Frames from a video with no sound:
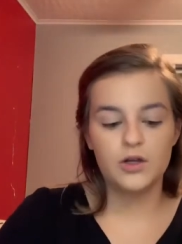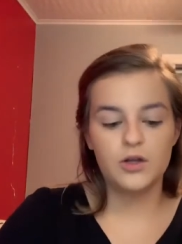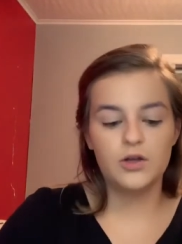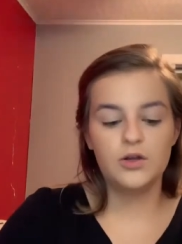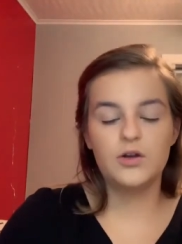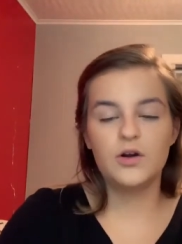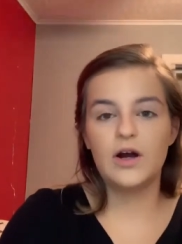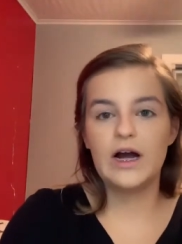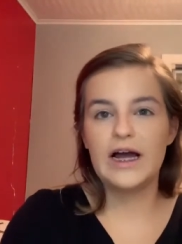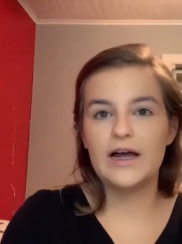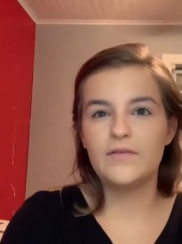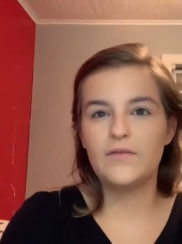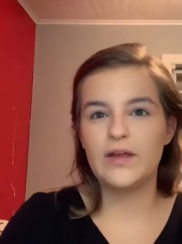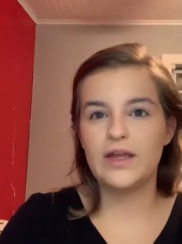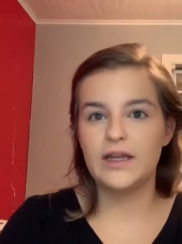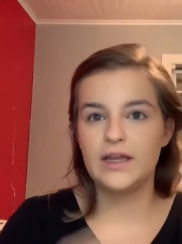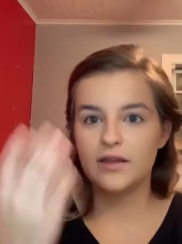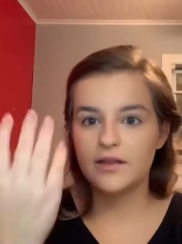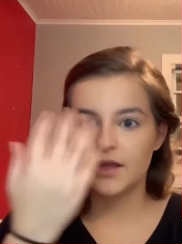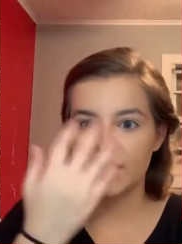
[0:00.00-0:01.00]
you don't have
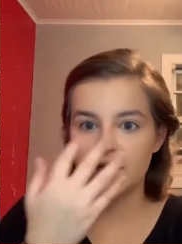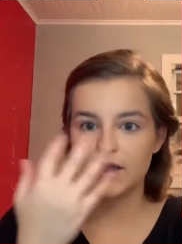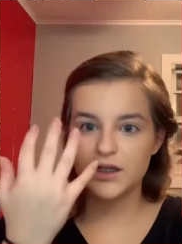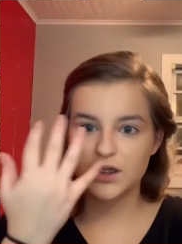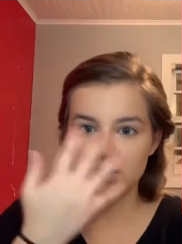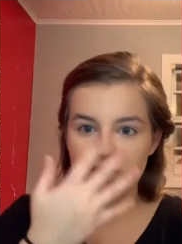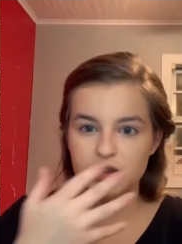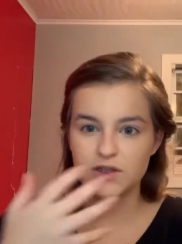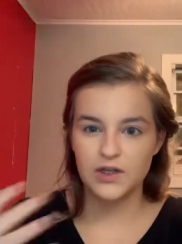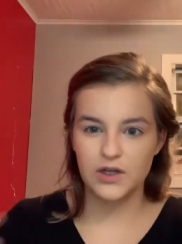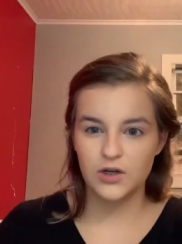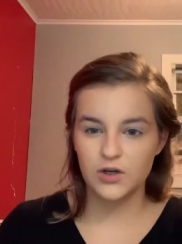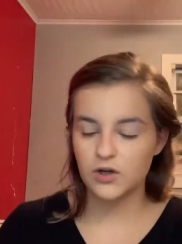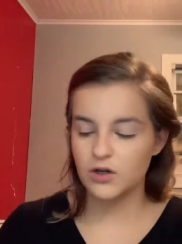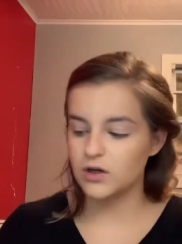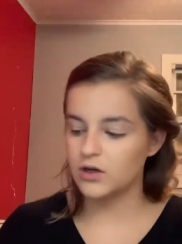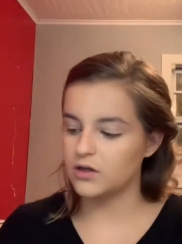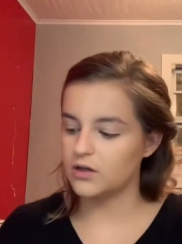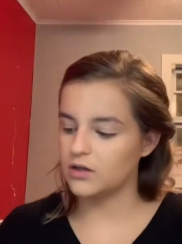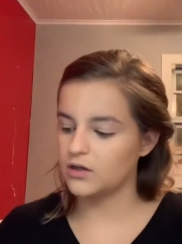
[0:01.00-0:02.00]
anything in the
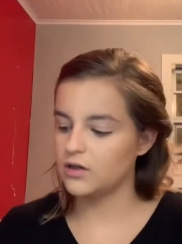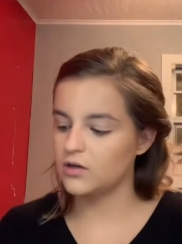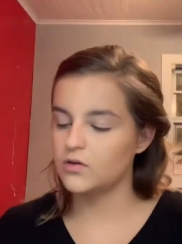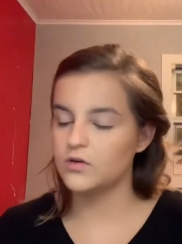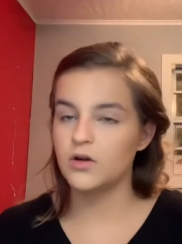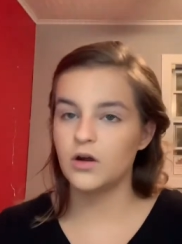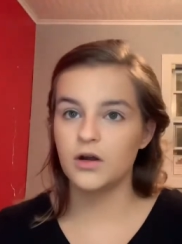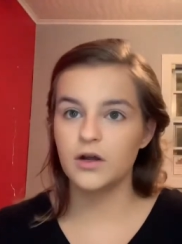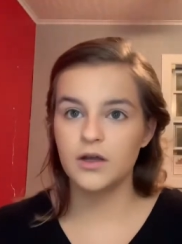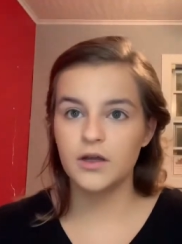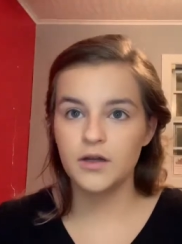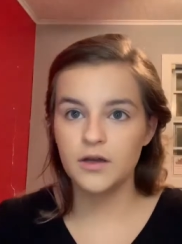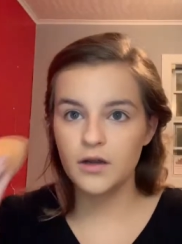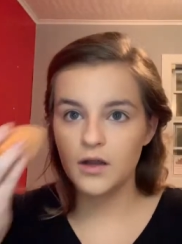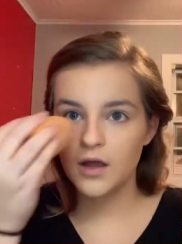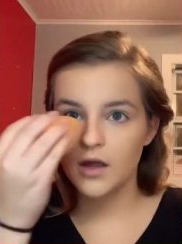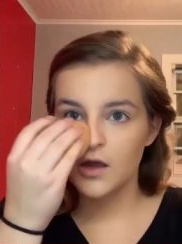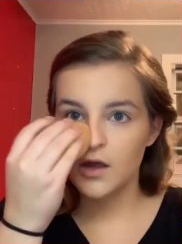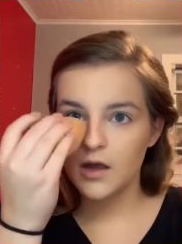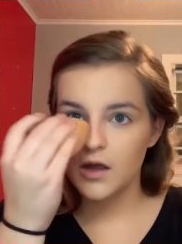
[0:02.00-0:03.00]
center a little darkened,
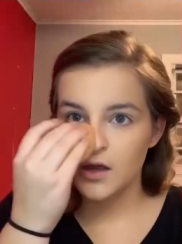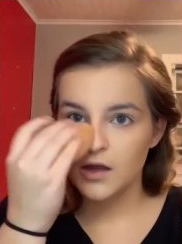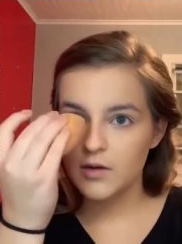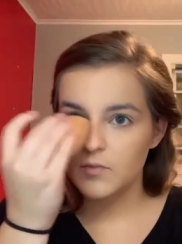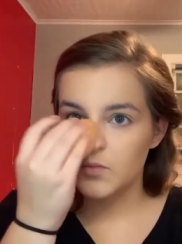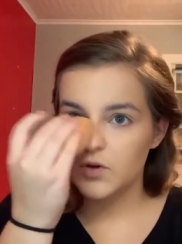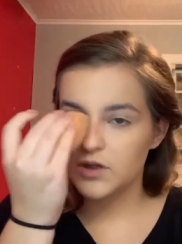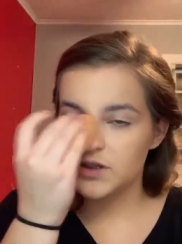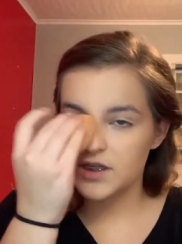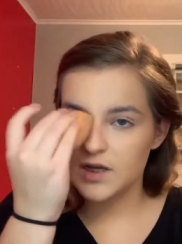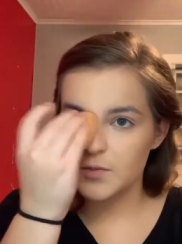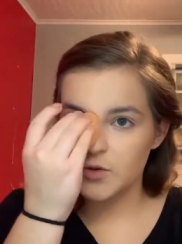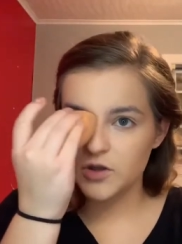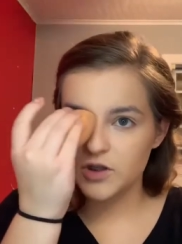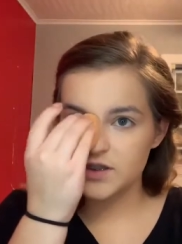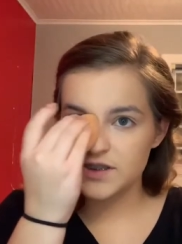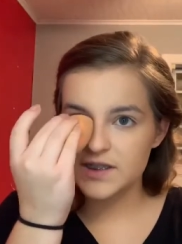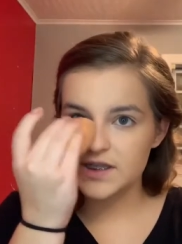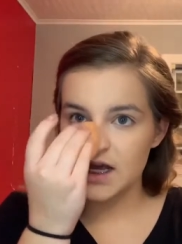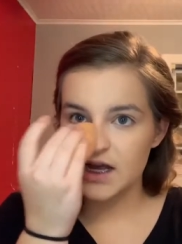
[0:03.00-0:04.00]
put some on
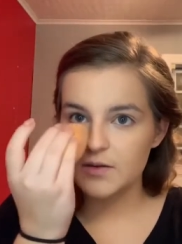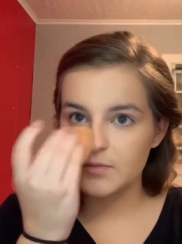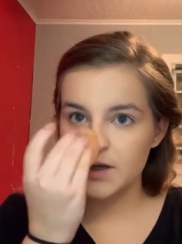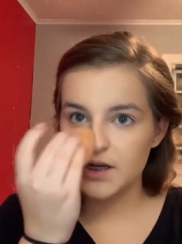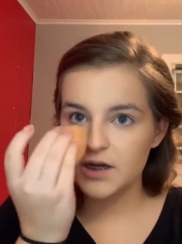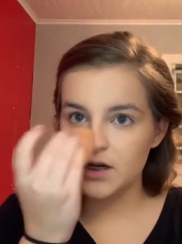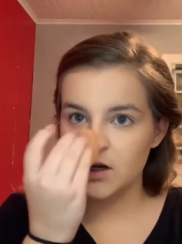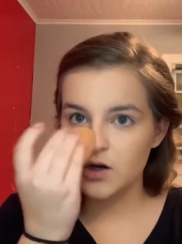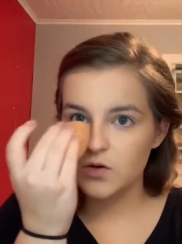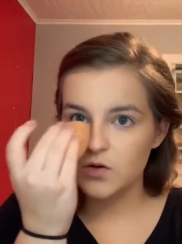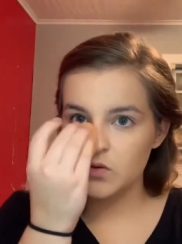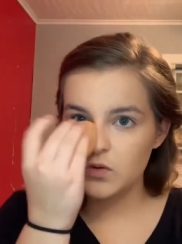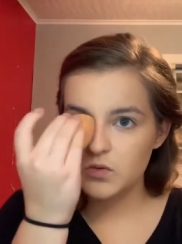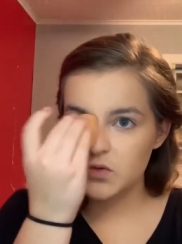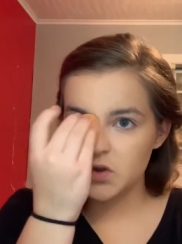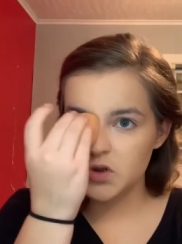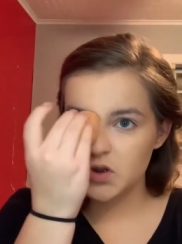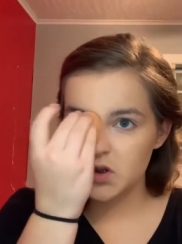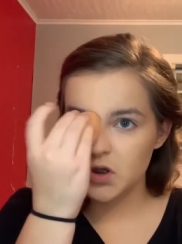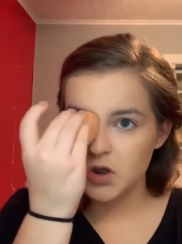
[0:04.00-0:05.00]
the side of my
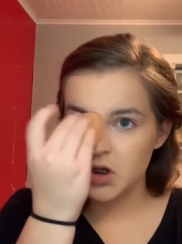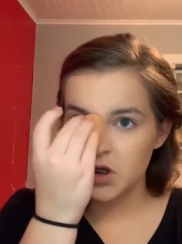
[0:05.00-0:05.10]
nose